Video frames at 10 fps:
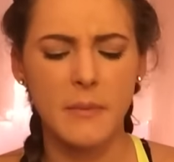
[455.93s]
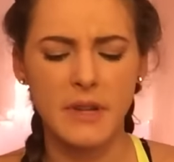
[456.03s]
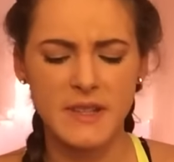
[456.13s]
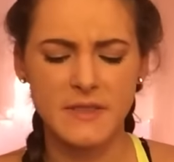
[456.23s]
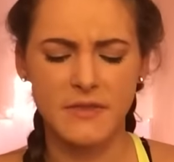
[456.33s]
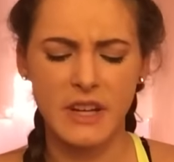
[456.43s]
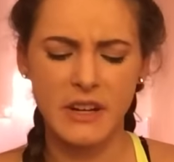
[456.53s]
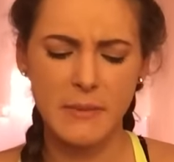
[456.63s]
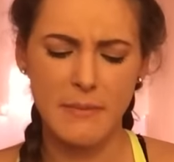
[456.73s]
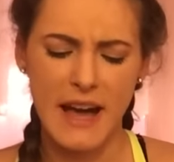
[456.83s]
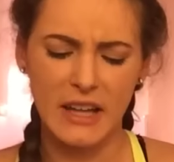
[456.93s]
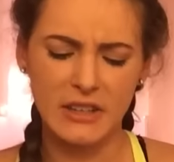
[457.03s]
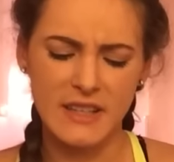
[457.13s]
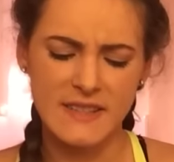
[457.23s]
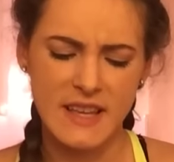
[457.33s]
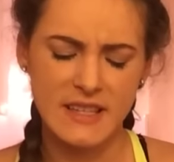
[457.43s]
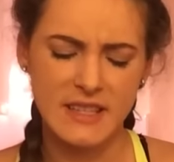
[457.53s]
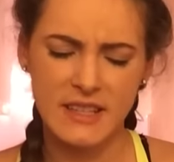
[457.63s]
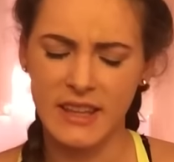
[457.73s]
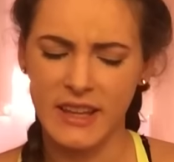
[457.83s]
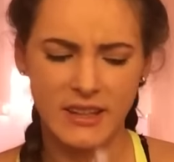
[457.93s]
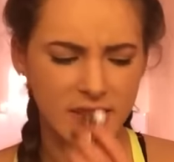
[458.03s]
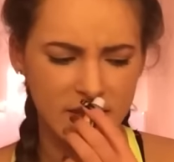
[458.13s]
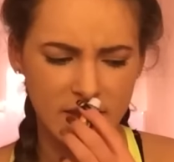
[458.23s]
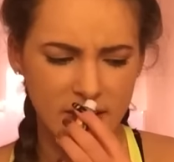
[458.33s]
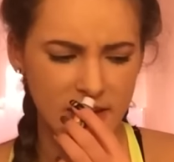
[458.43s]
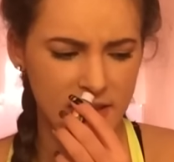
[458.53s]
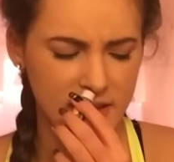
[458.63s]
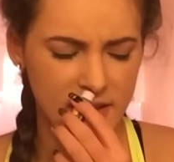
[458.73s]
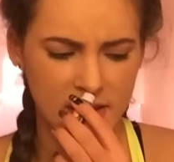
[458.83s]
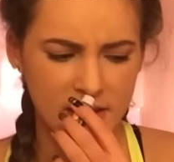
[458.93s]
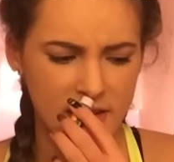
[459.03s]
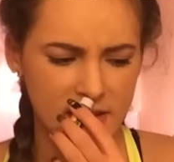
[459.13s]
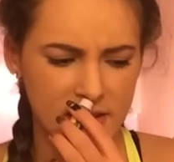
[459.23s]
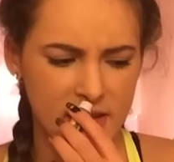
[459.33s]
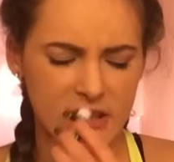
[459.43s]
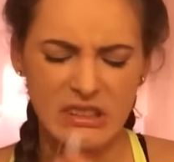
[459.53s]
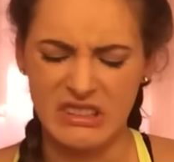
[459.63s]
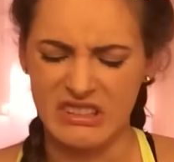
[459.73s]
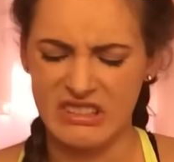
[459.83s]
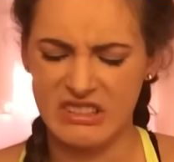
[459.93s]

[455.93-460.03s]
But it's very mildly scented, like, ugh.